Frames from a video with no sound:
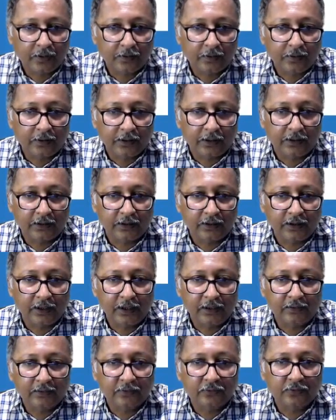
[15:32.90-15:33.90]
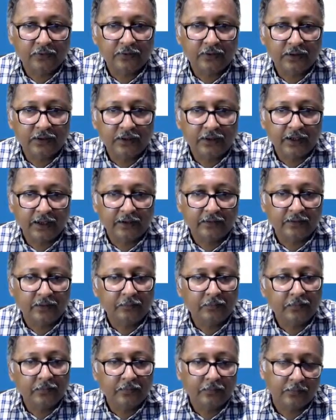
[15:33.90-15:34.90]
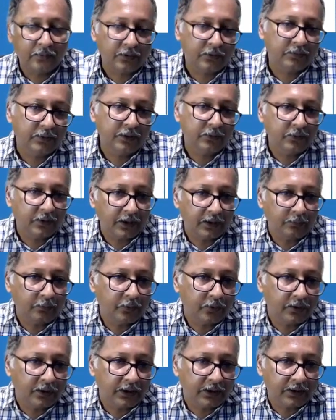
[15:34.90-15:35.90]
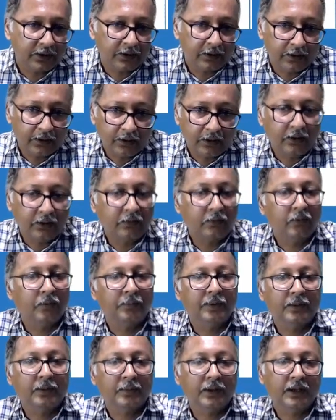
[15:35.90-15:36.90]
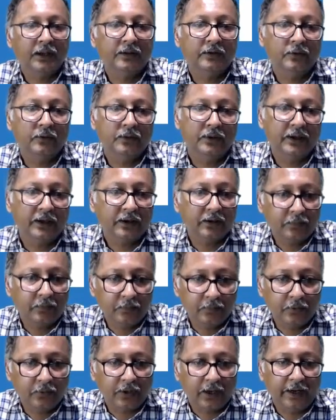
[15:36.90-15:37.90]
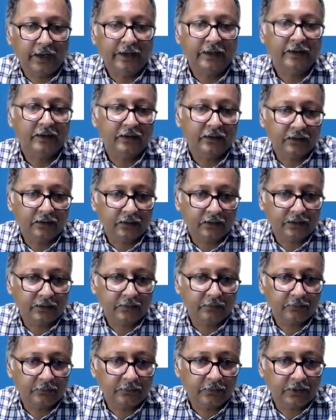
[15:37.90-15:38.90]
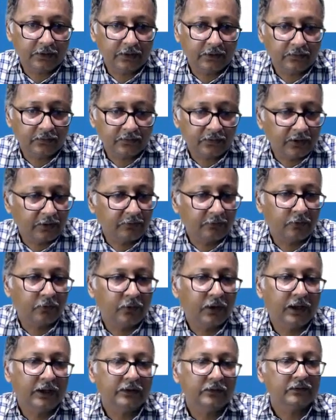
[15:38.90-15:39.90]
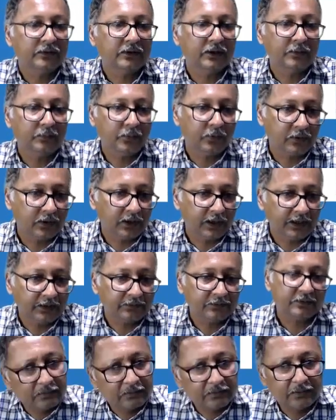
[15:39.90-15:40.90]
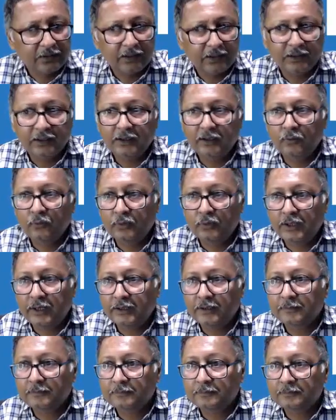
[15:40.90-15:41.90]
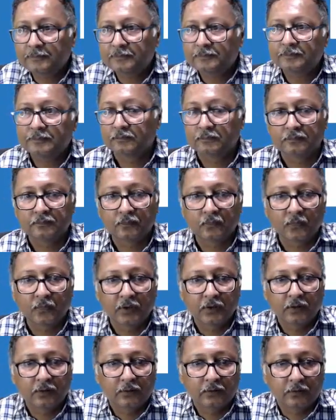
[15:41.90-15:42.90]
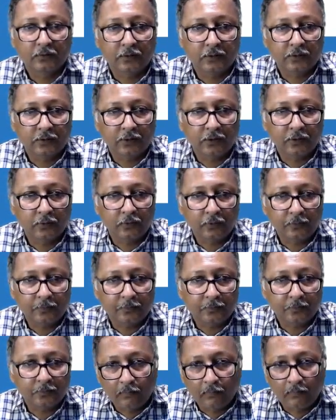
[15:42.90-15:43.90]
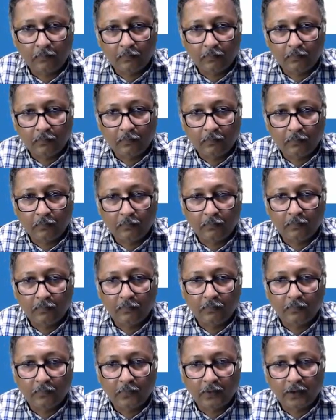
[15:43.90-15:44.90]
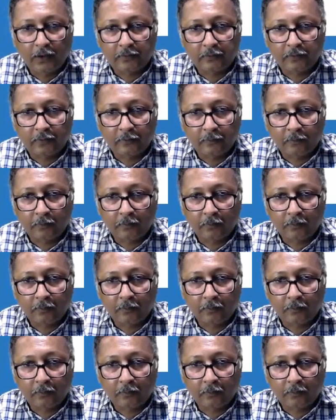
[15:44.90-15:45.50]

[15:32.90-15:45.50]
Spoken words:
In the real situation in Excel, probably you can put an opening balance, you take, put add, skip few lines, then put less, and then do that. What we'll do as on